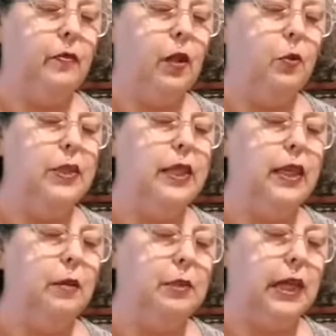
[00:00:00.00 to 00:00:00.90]
we skin
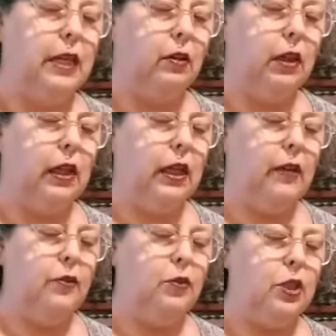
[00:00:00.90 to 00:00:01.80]
the potato.
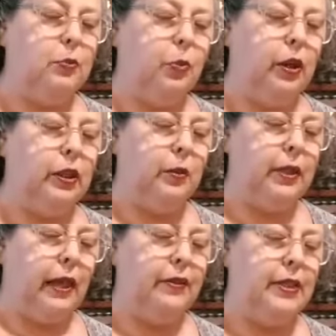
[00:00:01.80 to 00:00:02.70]
If you just boiled it
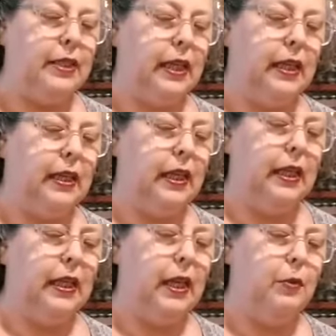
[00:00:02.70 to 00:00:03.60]
without the skin,
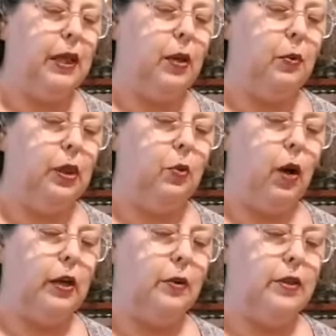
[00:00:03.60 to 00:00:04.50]
it would get really
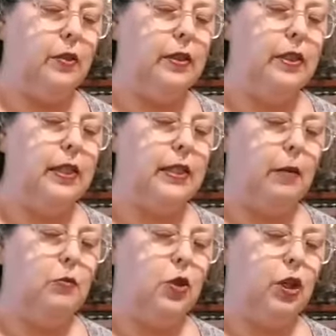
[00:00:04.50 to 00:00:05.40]
watery. So this is the
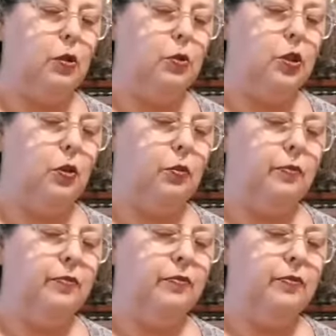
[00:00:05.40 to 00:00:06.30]
same trick you would do
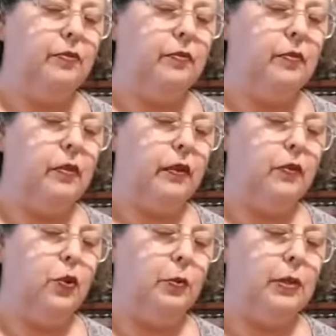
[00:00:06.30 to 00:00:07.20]
if you're
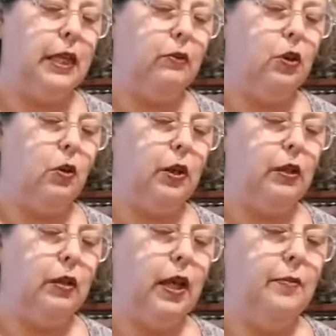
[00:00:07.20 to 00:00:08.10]
doing potato gnocchi,
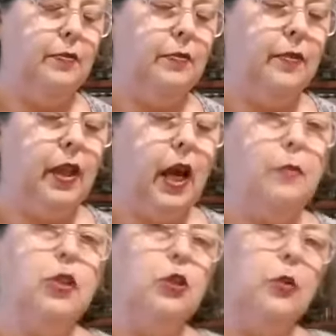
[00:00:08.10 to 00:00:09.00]
okay? I'm
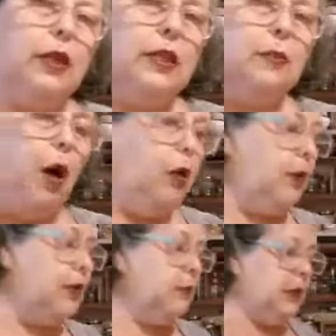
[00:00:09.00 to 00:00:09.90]
just doing a small
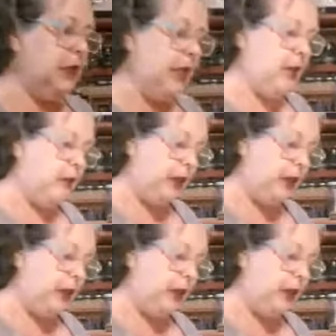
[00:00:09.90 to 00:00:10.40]
recipe today. One